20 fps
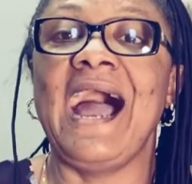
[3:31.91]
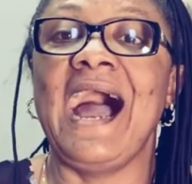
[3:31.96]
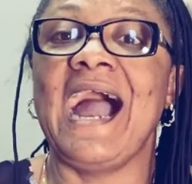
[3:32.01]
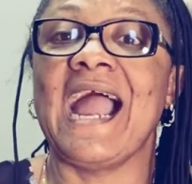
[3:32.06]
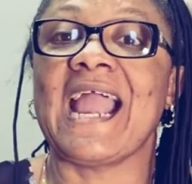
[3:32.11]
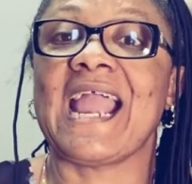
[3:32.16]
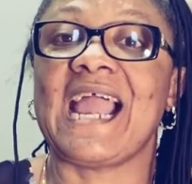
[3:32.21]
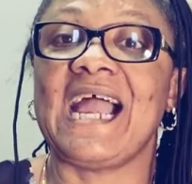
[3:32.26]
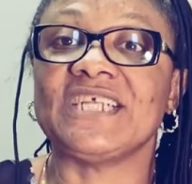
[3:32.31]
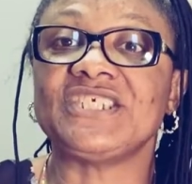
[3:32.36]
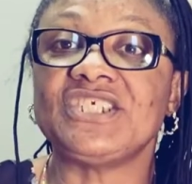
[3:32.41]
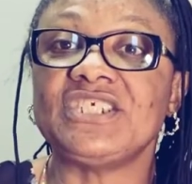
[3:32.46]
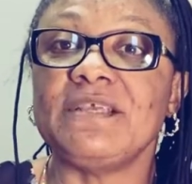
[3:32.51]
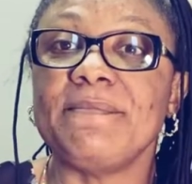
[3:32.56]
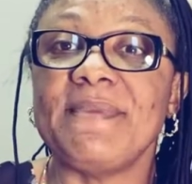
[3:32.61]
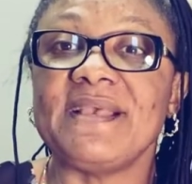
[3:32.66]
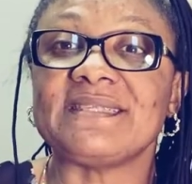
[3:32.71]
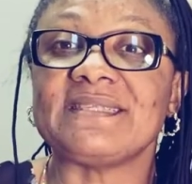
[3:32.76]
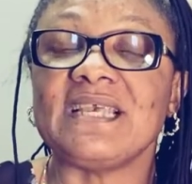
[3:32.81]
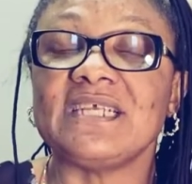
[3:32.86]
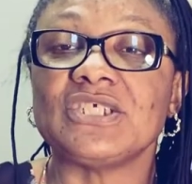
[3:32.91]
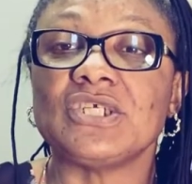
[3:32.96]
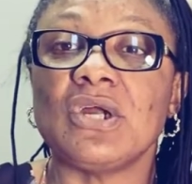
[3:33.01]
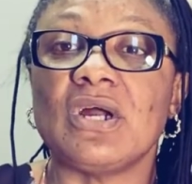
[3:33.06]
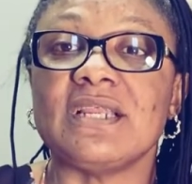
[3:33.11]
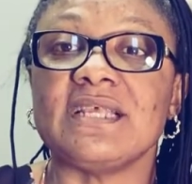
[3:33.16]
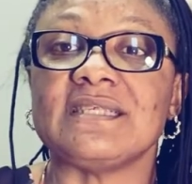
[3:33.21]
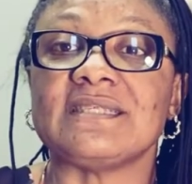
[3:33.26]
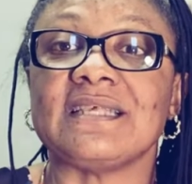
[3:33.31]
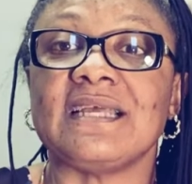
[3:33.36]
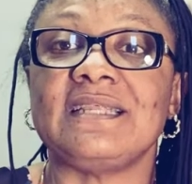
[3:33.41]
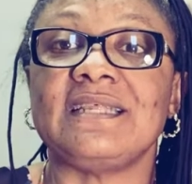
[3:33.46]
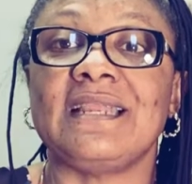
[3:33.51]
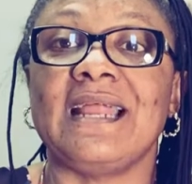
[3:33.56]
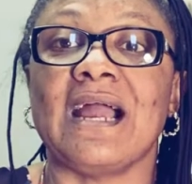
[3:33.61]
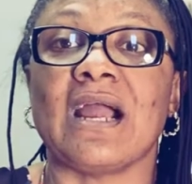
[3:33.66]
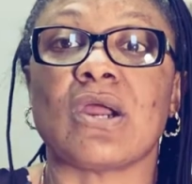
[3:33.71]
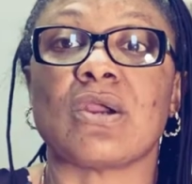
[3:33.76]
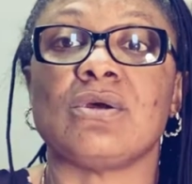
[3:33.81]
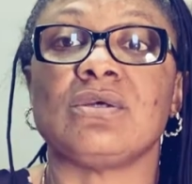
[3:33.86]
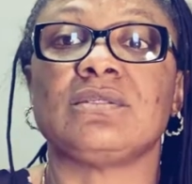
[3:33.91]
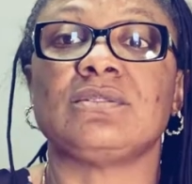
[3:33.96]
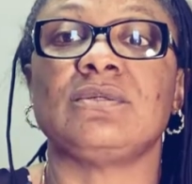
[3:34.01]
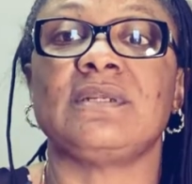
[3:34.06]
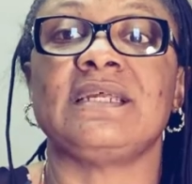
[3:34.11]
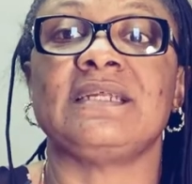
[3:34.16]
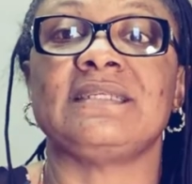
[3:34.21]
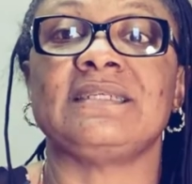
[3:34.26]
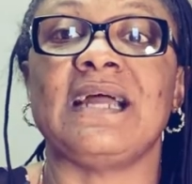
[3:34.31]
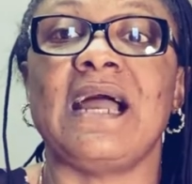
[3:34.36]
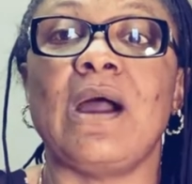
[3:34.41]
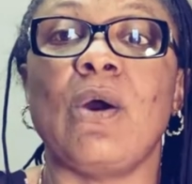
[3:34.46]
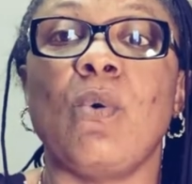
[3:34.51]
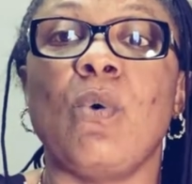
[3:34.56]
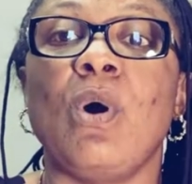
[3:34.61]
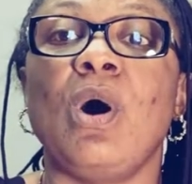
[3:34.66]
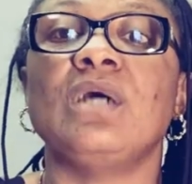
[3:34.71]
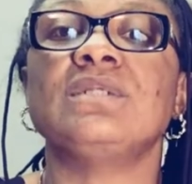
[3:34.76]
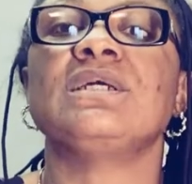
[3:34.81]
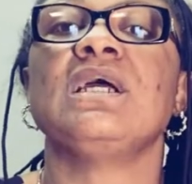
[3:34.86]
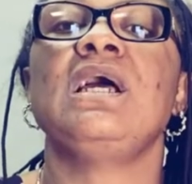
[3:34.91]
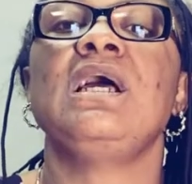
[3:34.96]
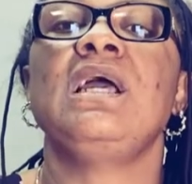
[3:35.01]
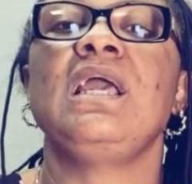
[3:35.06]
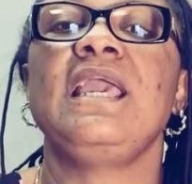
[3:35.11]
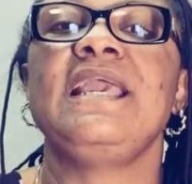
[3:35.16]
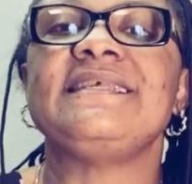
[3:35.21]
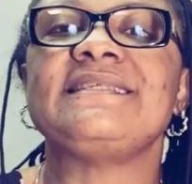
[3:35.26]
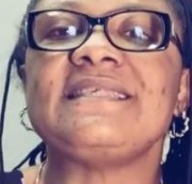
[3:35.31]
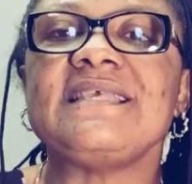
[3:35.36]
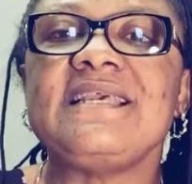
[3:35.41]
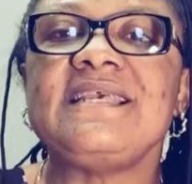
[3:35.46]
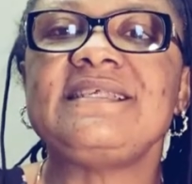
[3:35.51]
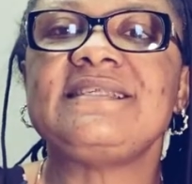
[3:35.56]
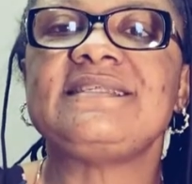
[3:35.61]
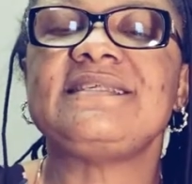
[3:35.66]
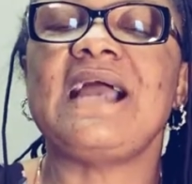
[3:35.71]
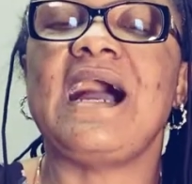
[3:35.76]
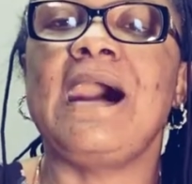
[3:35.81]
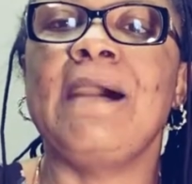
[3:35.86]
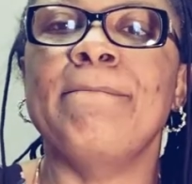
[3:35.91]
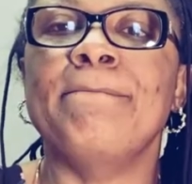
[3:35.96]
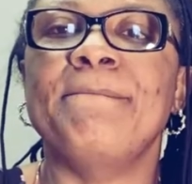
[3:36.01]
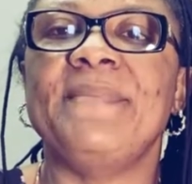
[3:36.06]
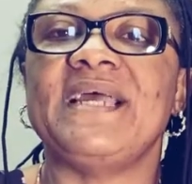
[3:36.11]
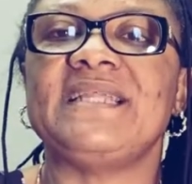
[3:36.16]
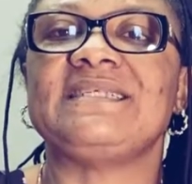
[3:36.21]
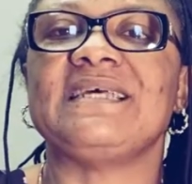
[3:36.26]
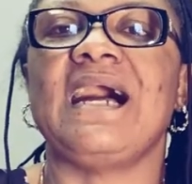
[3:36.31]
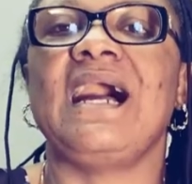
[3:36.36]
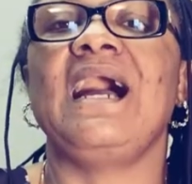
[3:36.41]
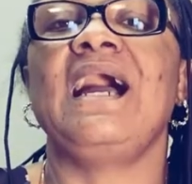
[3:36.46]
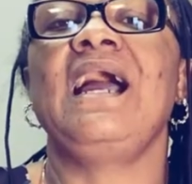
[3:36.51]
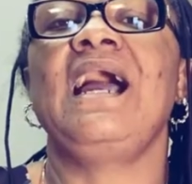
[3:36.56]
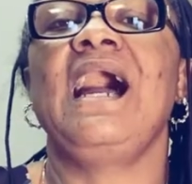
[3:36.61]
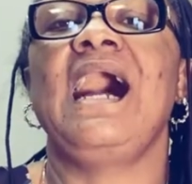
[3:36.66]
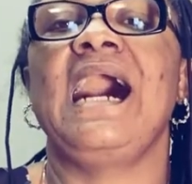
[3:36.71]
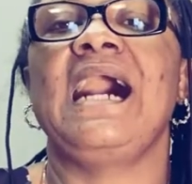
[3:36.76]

and catch the message God is sending across to the entire world is easier and better,